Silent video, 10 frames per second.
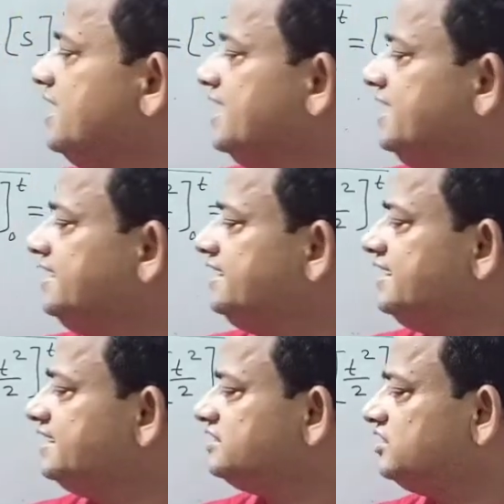
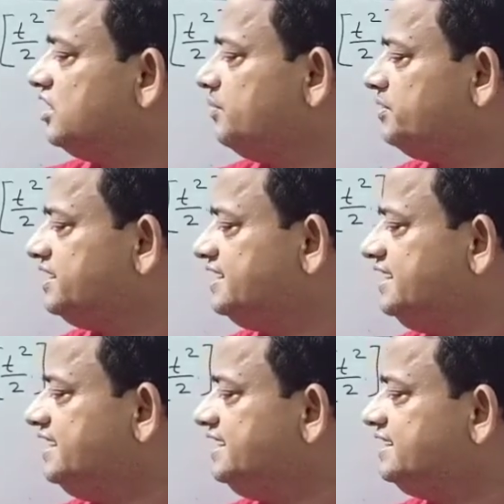integration of t
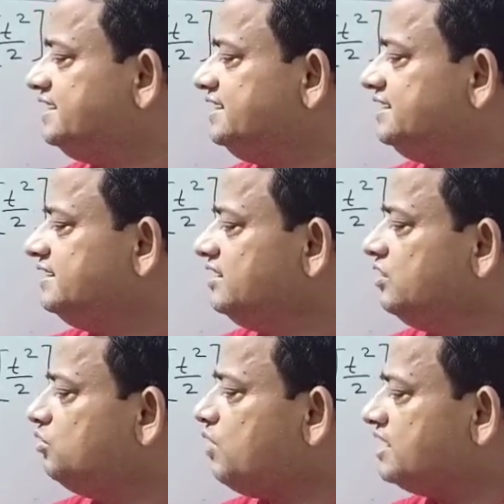
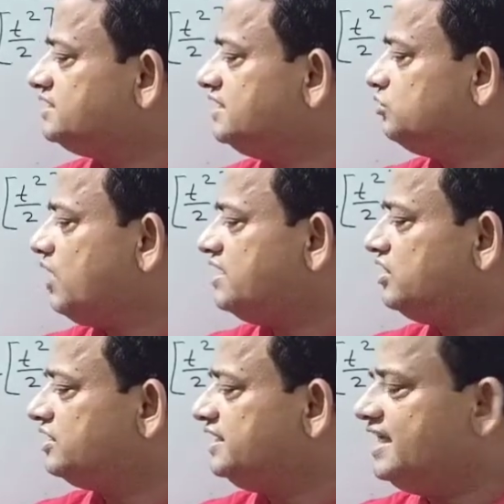dt, one said why
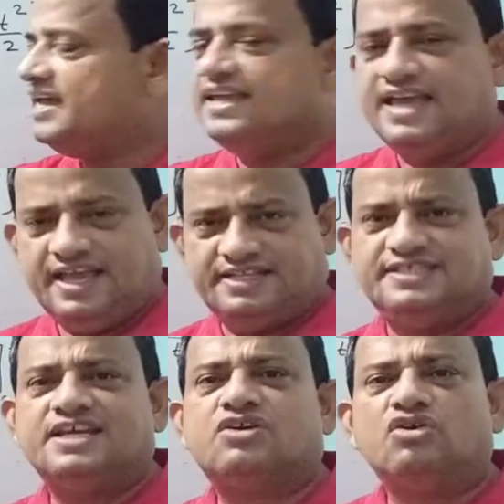not a
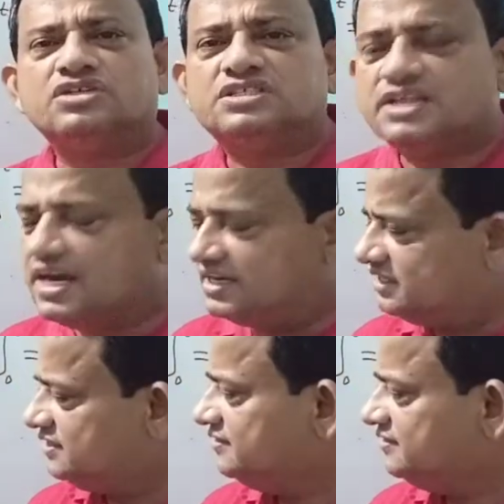is a constant,